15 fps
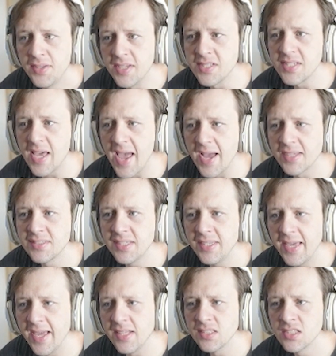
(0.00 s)
This Axie
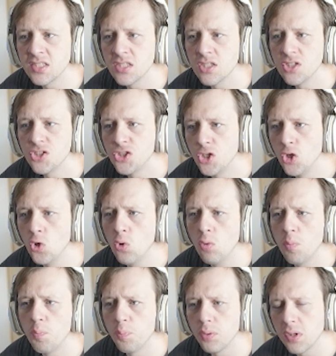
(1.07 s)
gains two
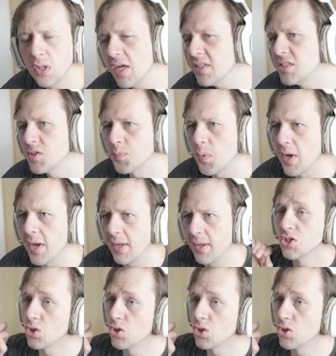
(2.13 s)
Blood Spike.